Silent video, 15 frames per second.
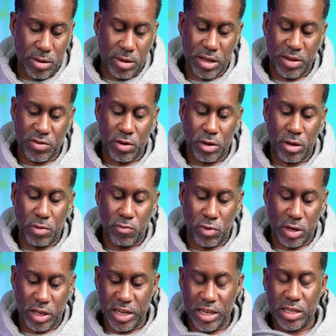that's going to
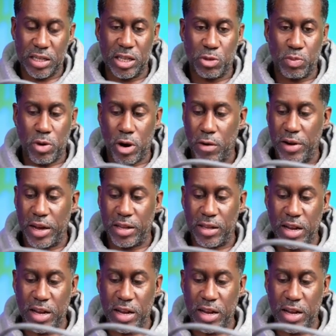release this part right